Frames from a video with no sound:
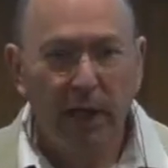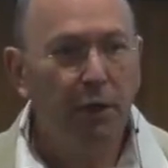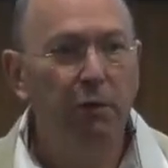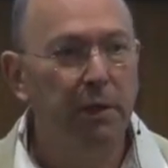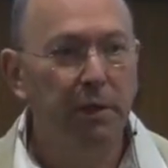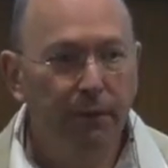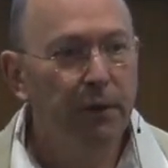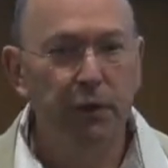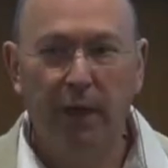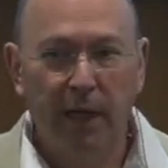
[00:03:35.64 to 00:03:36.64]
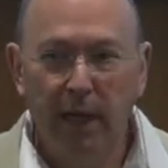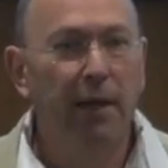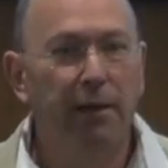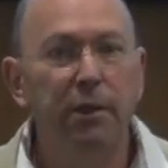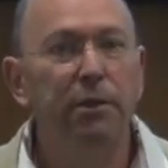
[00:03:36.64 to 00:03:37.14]
un- different to any
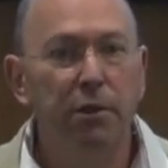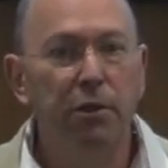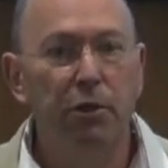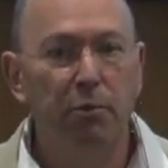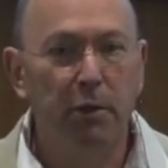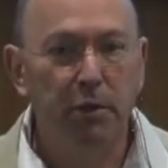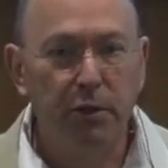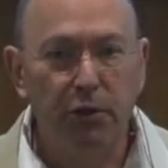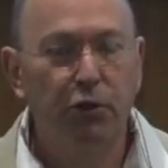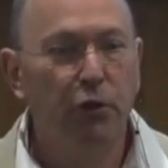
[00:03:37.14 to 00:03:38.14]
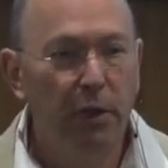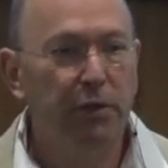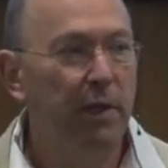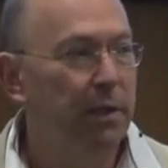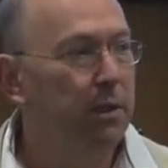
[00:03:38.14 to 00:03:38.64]
other institute because it's truly
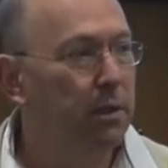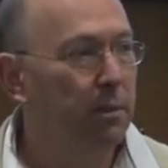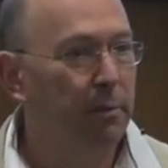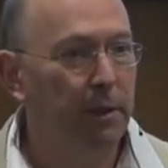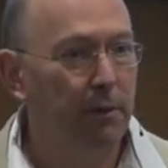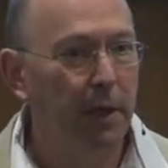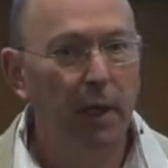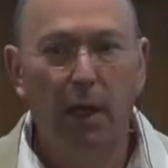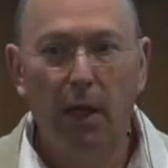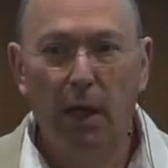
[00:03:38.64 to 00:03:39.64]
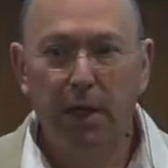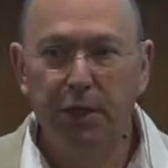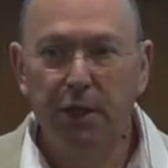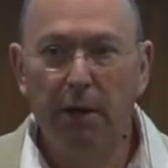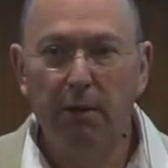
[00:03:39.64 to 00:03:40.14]
transdisciplinary. I
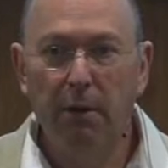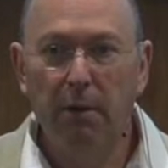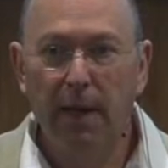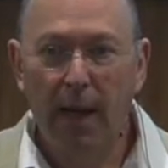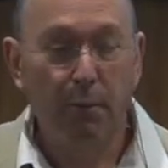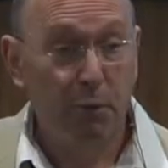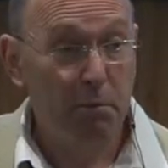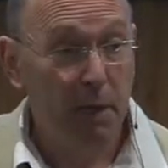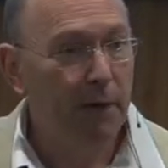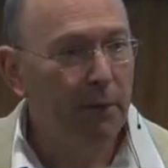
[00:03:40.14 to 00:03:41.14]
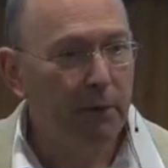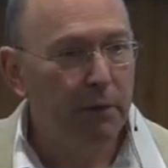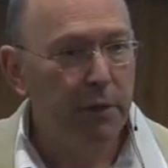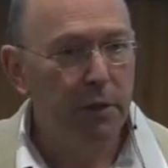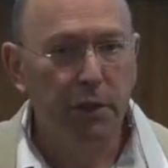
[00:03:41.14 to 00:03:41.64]
share a lab with malaria
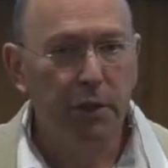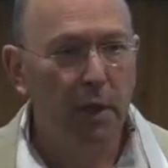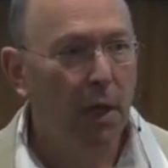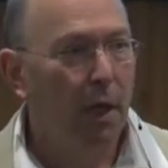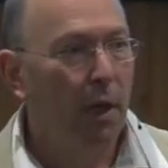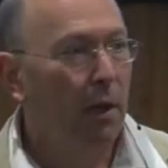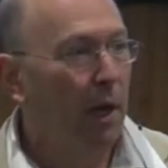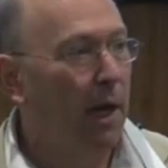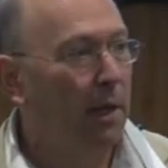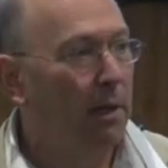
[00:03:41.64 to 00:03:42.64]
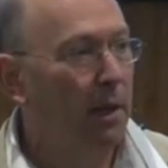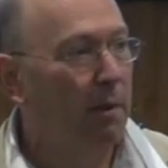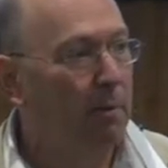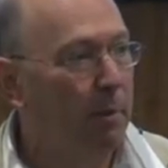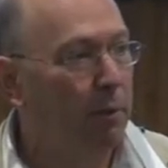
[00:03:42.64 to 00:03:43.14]
researchers, I, uh, uh,
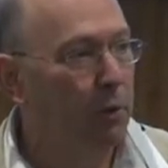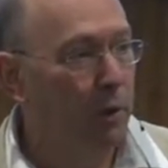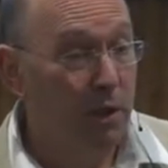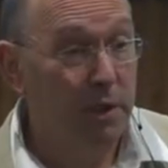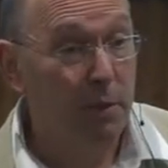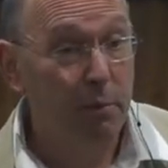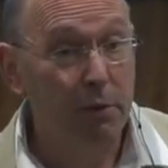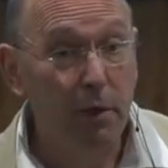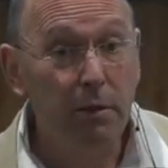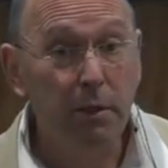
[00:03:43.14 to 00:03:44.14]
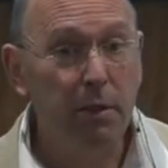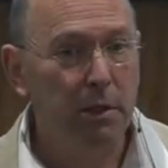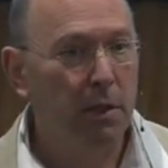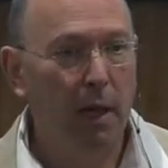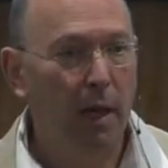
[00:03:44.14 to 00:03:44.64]
people doing
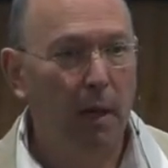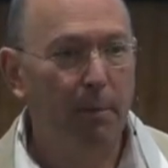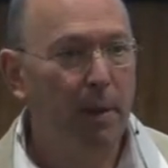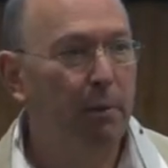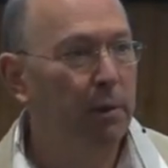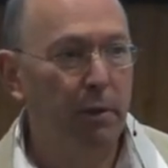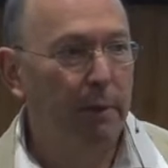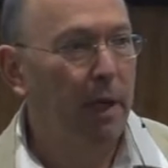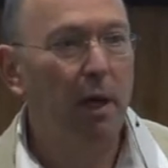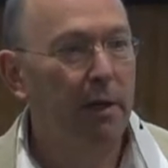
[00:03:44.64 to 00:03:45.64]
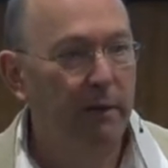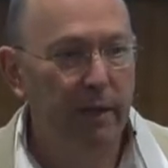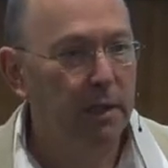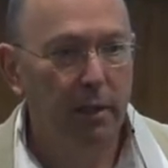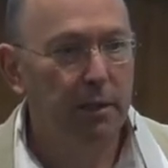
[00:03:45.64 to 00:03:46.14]
osteoporosis, uh, people doing
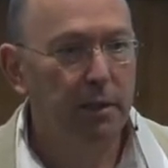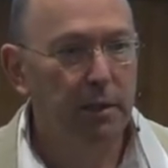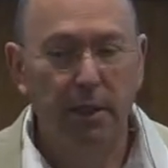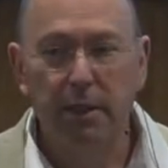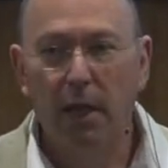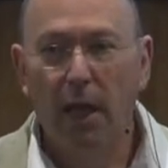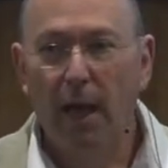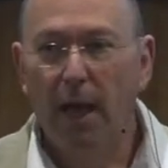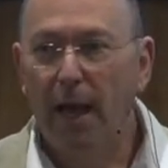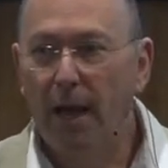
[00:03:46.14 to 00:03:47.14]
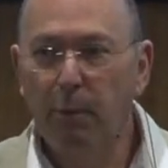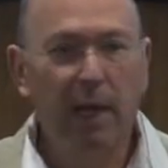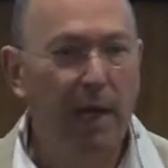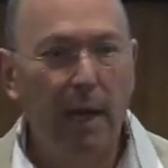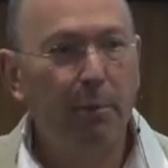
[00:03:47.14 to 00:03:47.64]
cardiovascular disease. And we
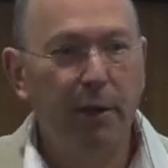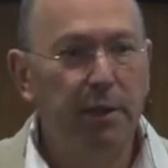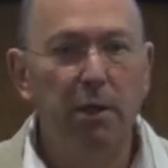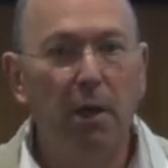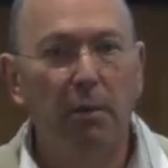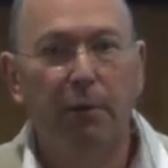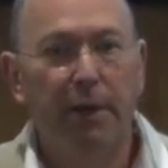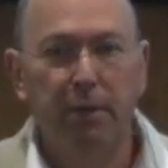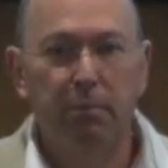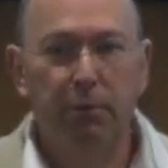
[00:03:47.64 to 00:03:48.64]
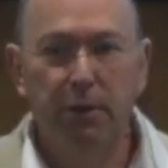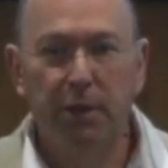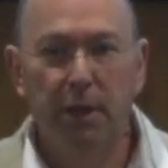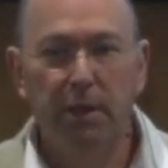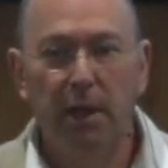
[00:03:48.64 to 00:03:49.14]
collaborate and cooperate on
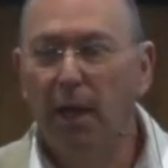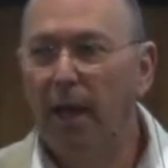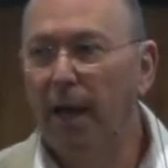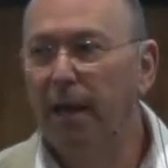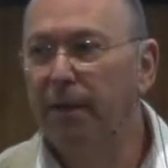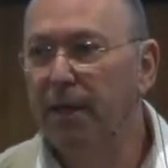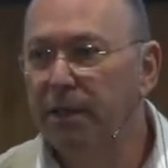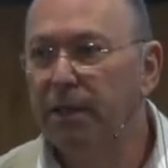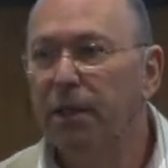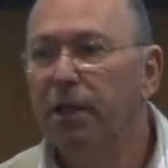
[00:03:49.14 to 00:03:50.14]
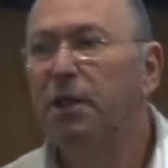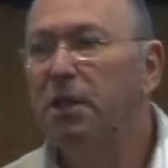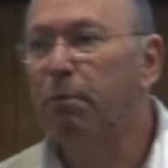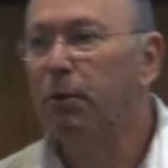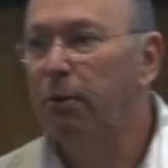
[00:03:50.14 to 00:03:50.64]
projects. And there's synergies
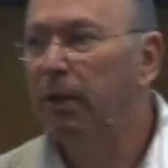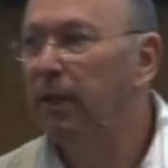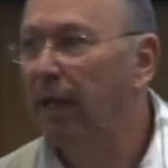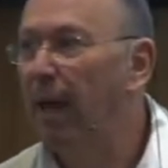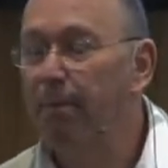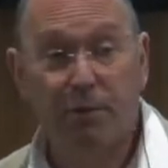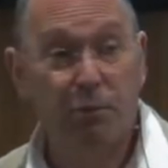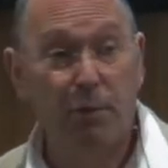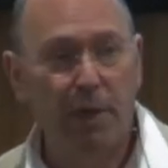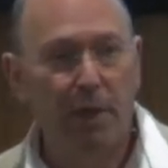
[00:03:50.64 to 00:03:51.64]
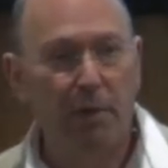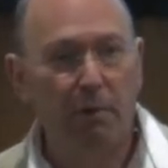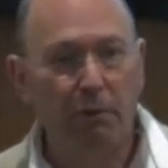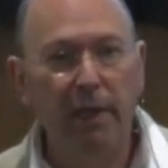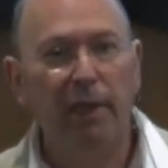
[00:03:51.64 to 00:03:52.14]
between the gaps where
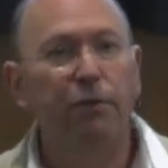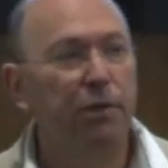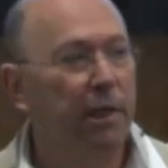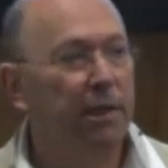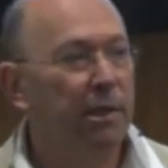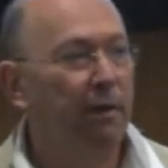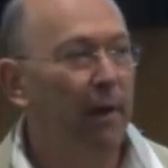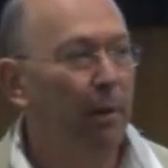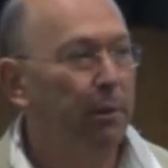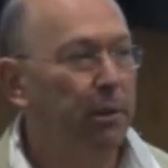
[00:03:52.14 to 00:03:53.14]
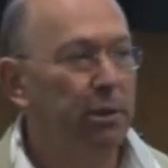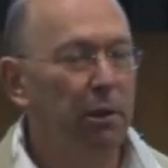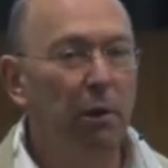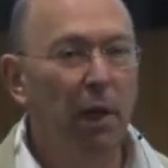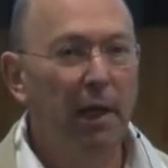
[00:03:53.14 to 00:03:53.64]
really interesting stuff happens.
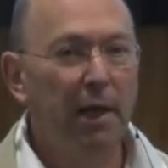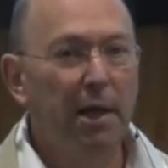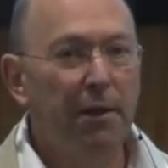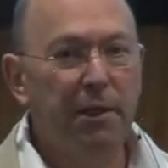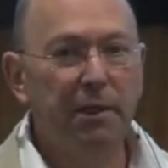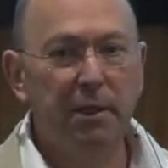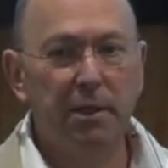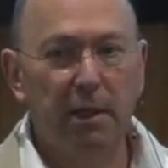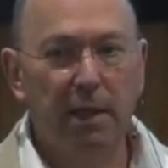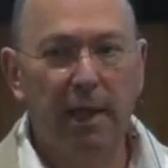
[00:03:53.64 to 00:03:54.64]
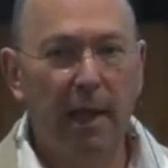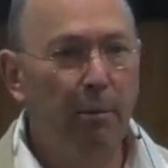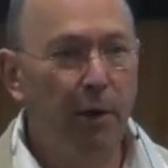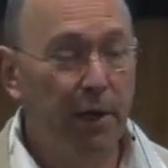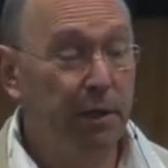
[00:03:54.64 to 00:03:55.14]
So this, the
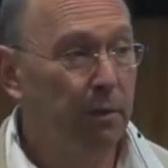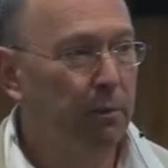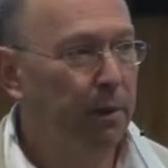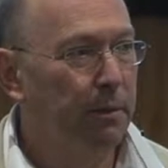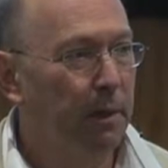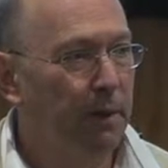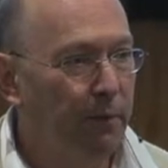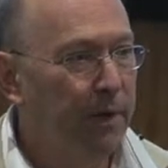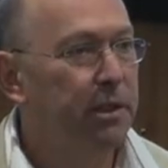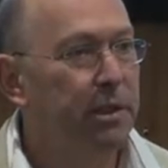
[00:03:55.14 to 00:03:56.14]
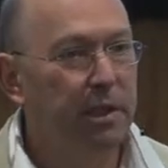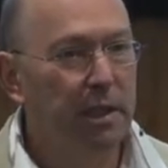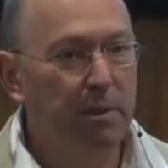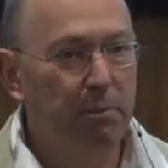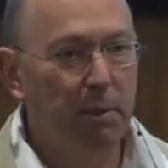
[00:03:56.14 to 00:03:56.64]
collaboration with infectious
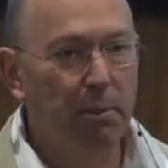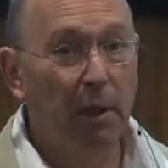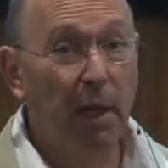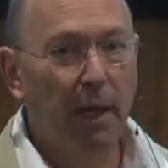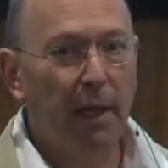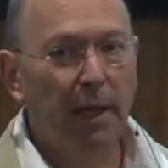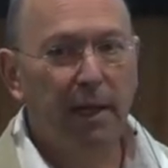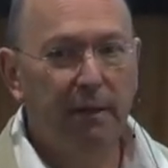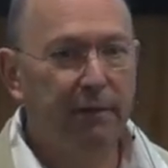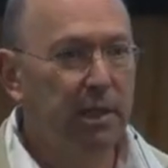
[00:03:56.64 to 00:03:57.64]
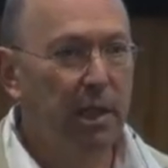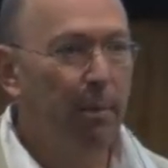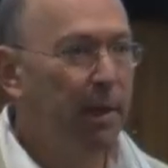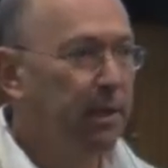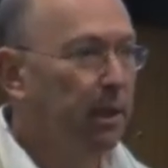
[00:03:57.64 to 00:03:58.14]
disease people gives us
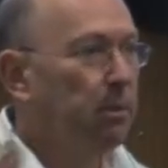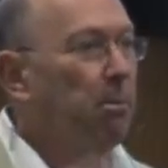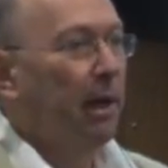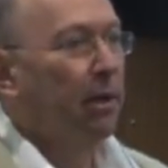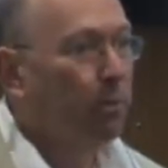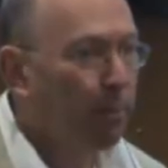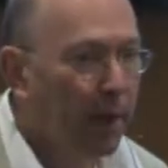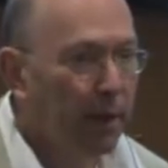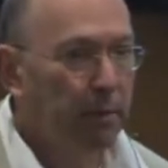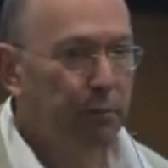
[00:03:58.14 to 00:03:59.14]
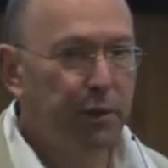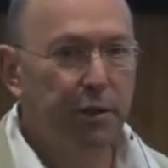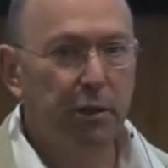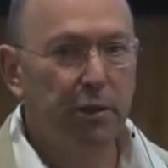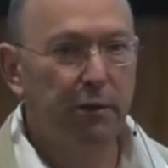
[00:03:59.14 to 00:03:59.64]
capacity in microbiome
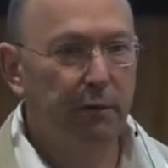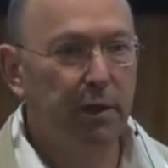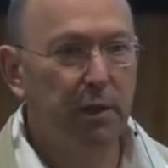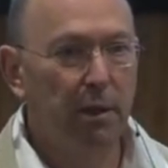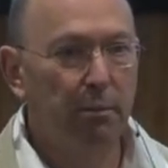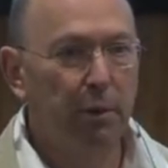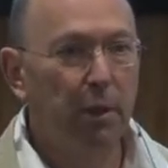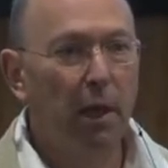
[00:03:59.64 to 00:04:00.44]
research, for example.